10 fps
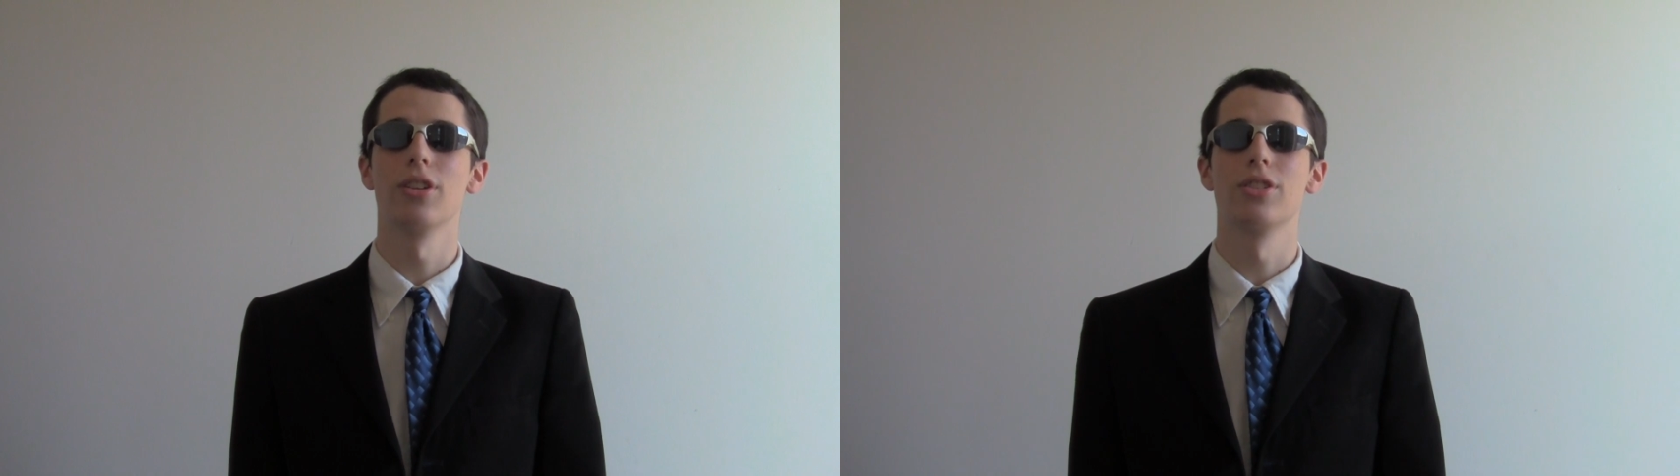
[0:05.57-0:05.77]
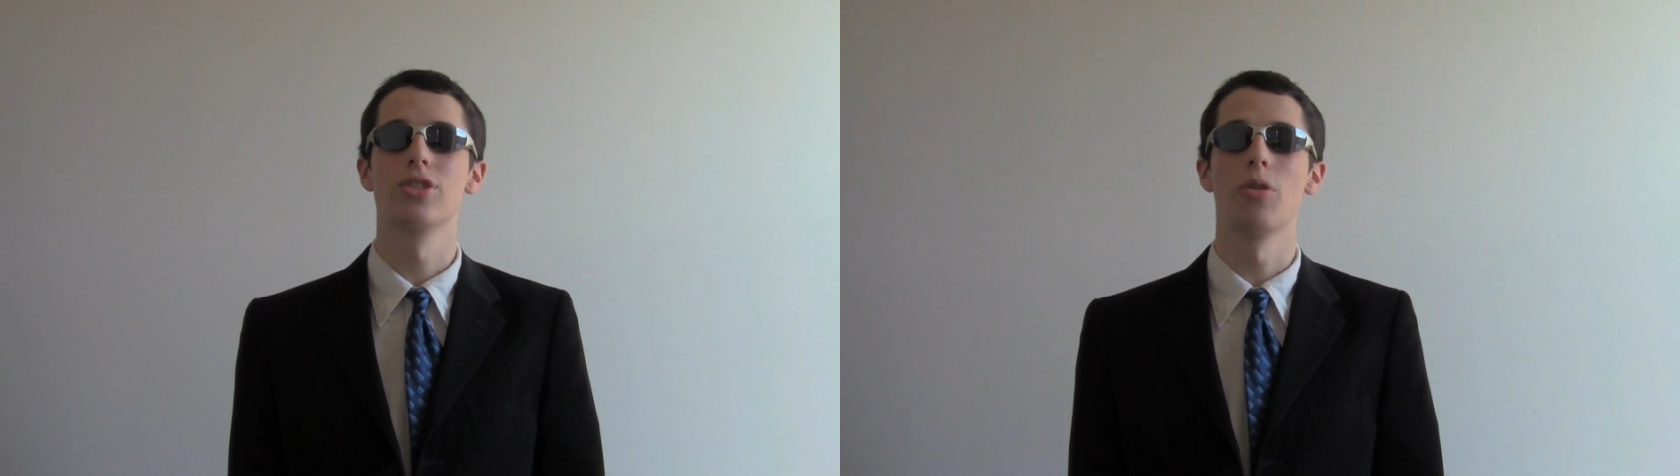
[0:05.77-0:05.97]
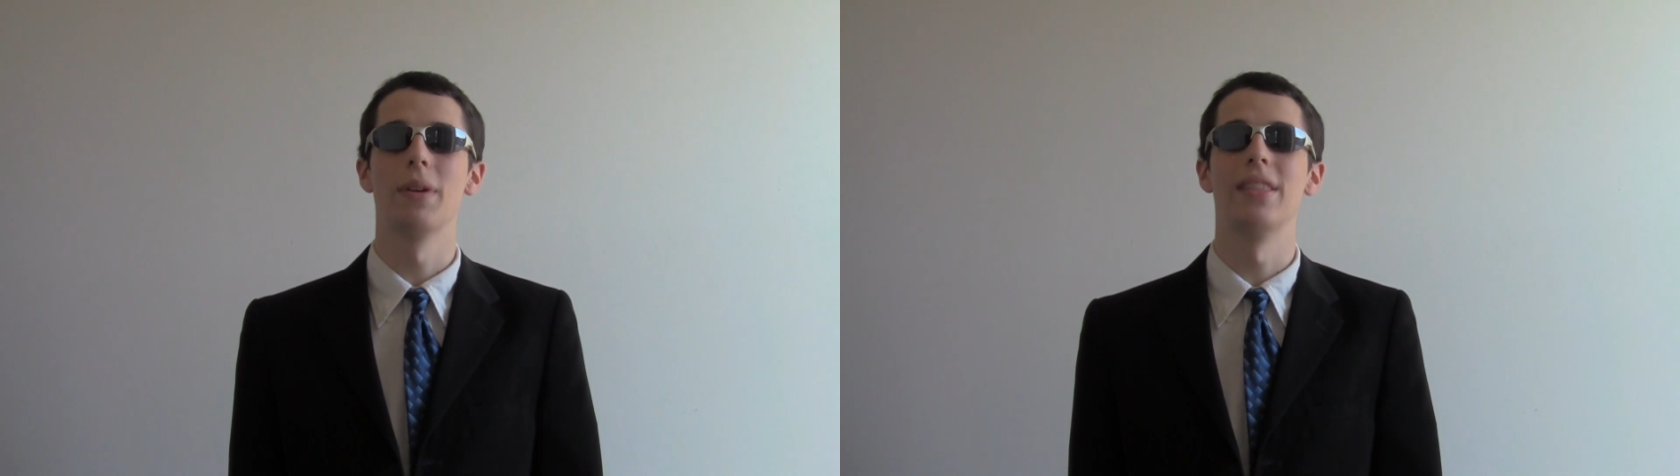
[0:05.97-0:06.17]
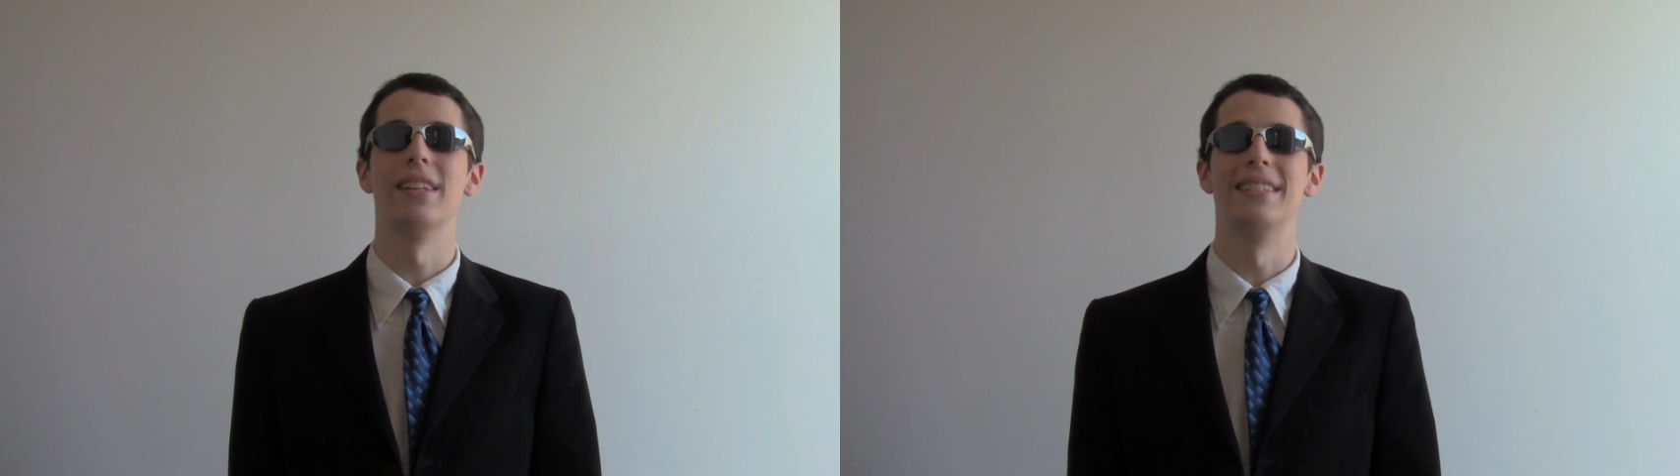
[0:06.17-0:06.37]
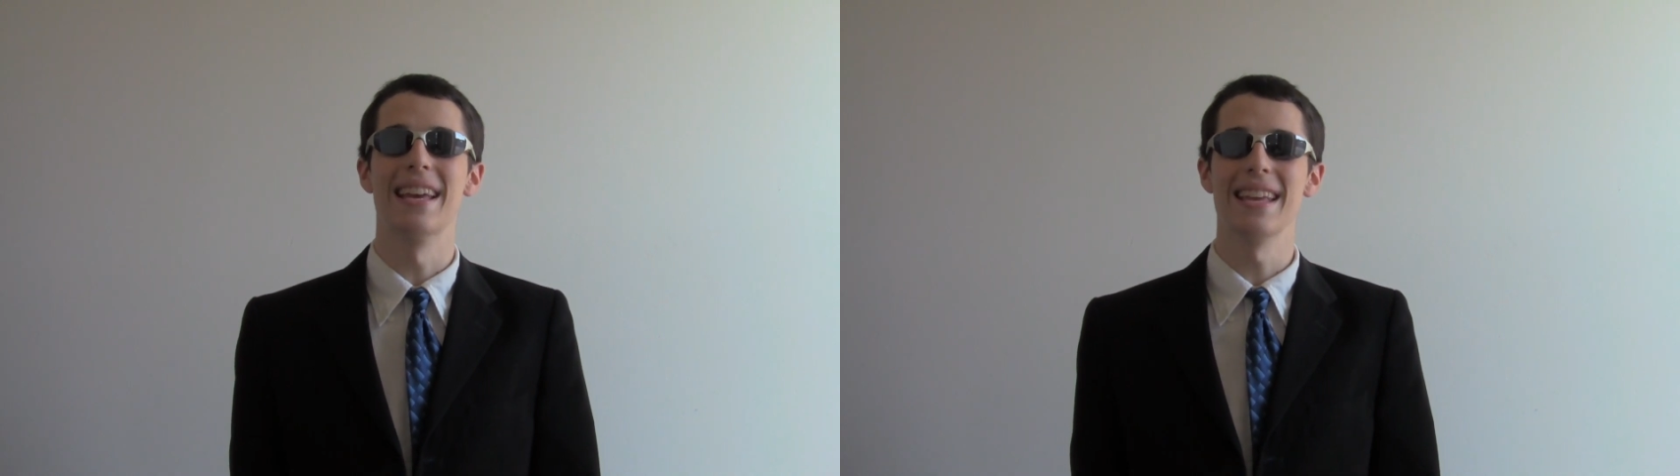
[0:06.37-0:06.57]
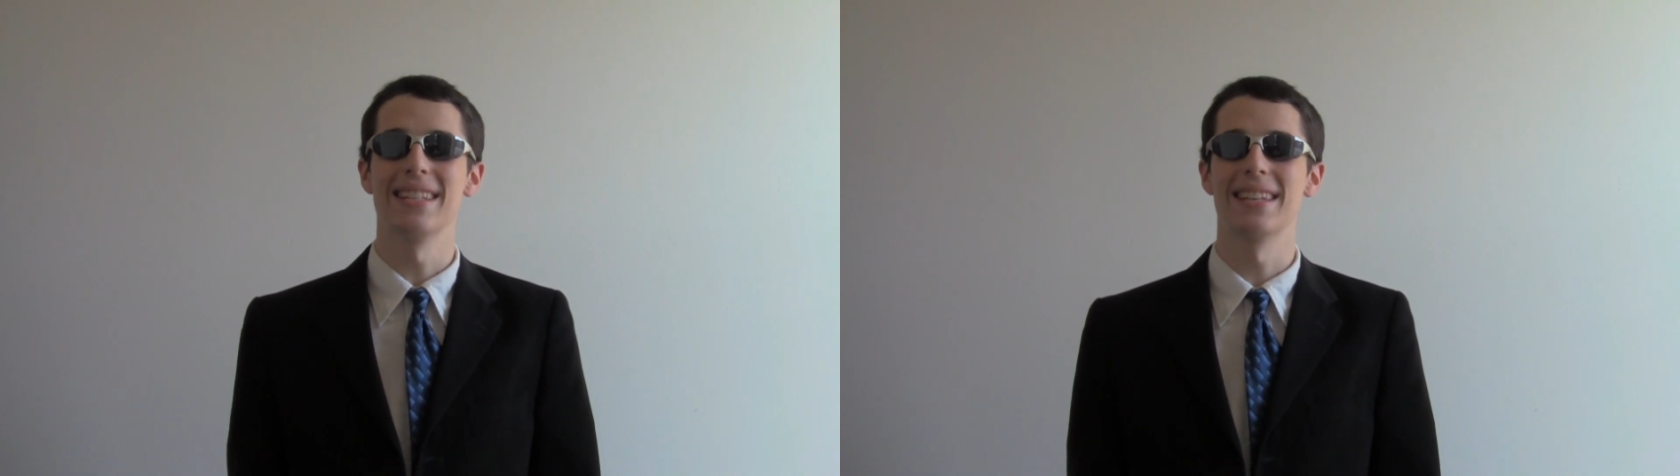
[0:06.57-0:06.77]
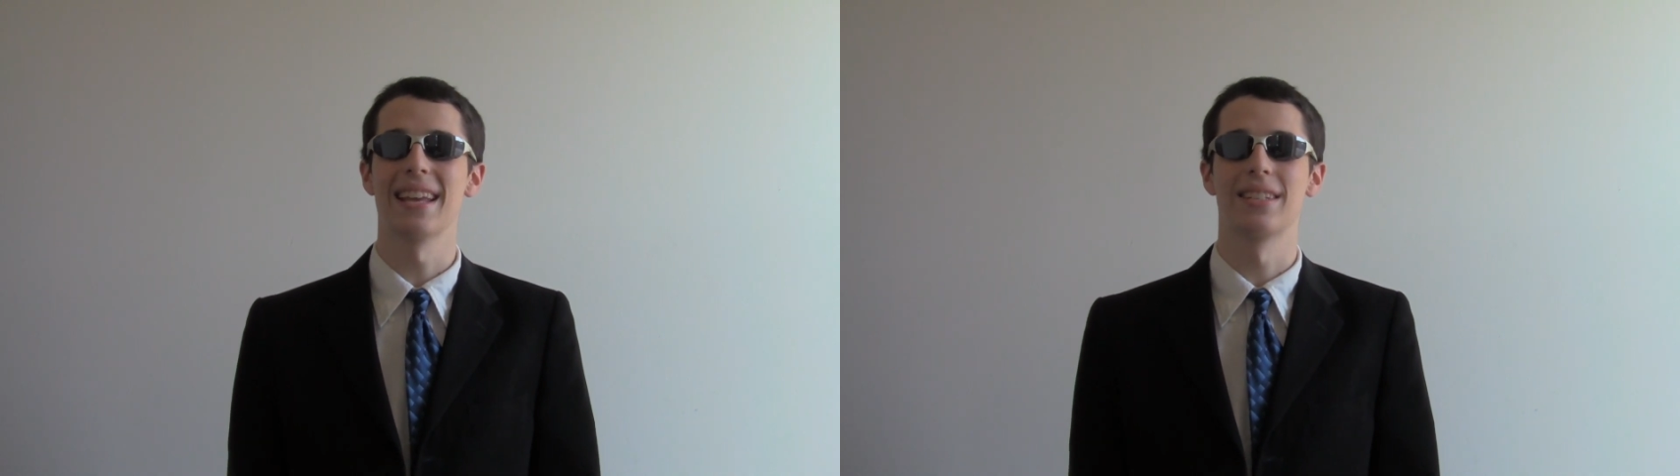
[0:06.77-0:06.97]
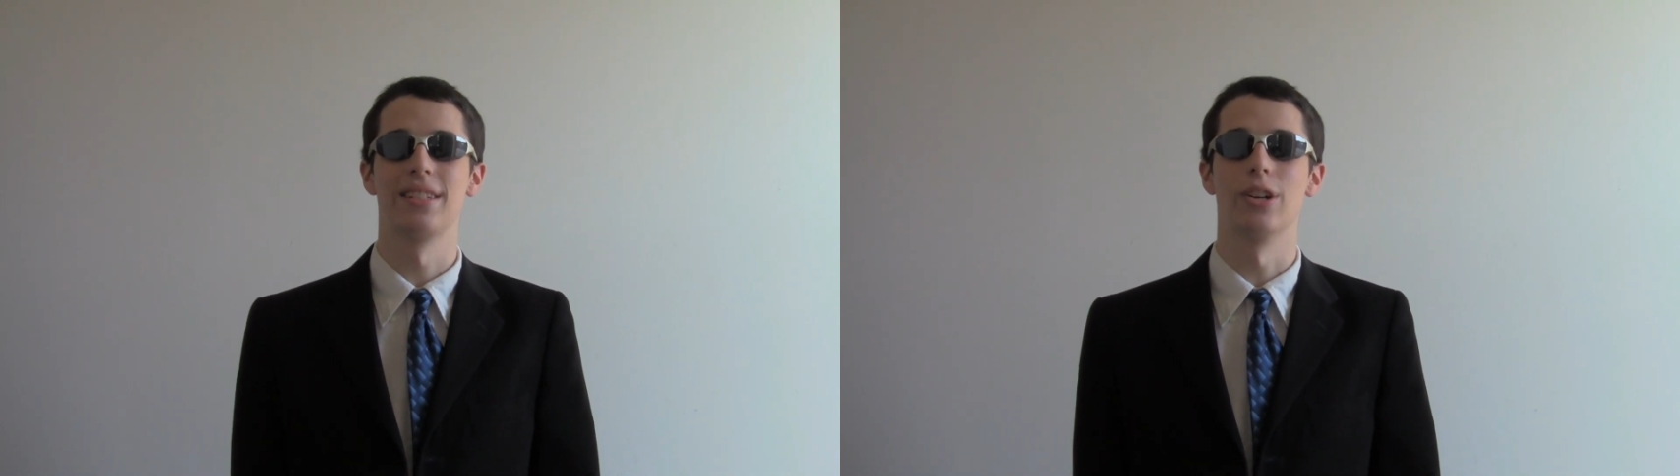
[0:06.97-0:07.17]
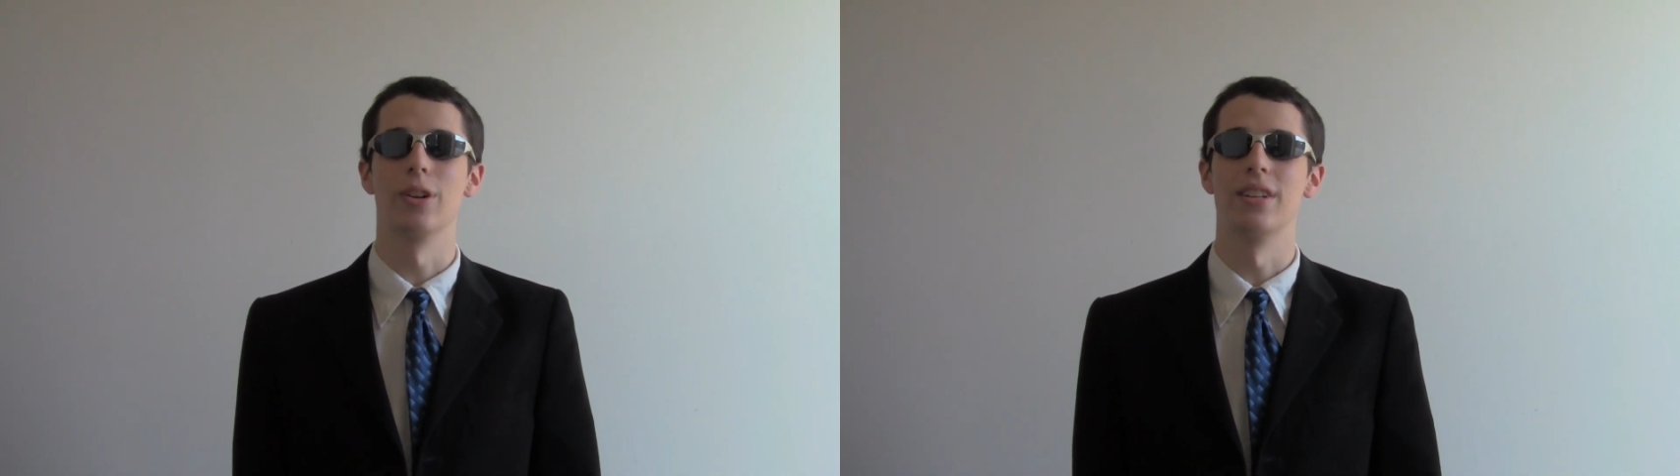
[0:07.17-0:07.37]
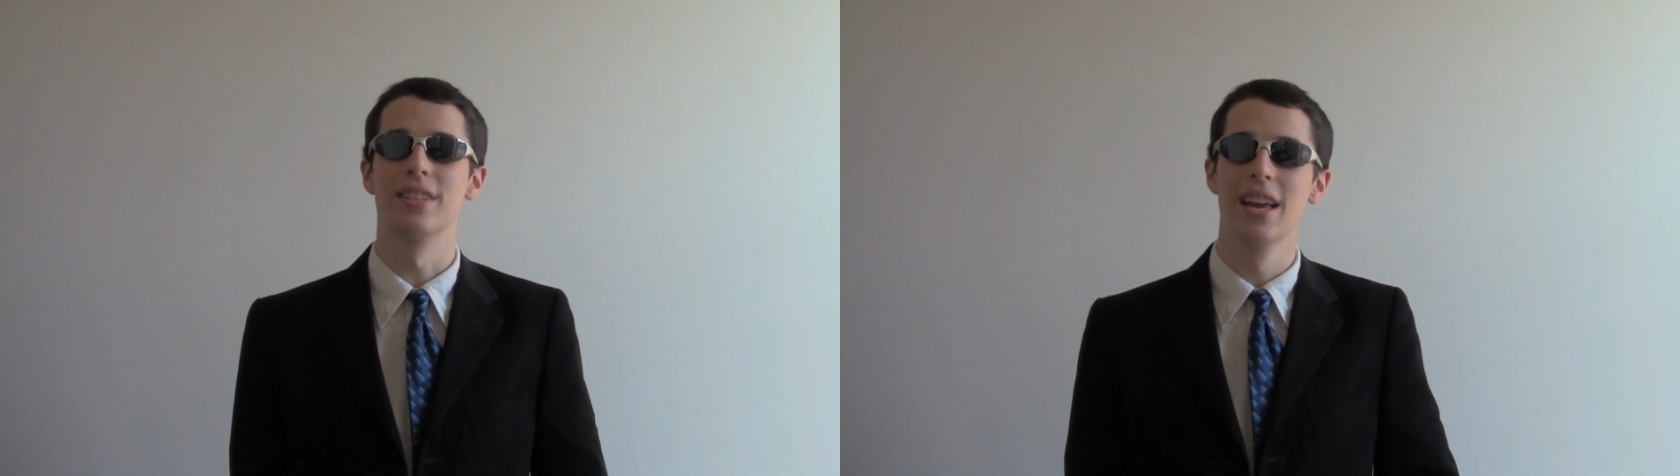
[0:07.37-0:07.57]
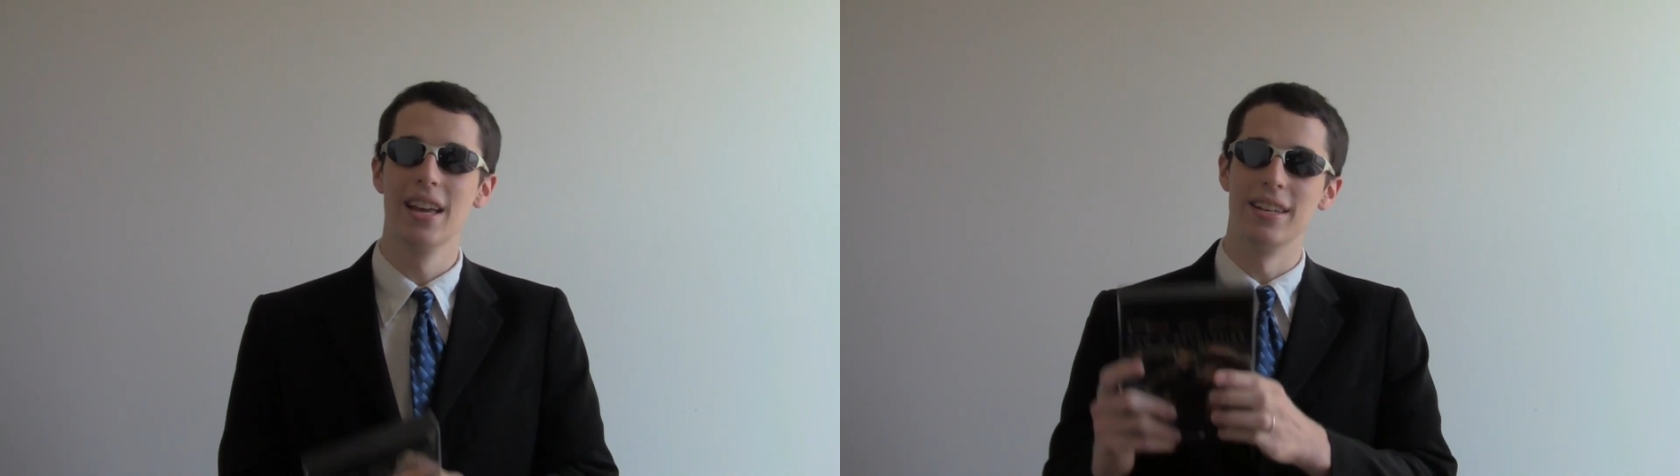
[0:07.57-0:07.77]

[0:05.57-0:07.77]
installment in the Deus Ex series,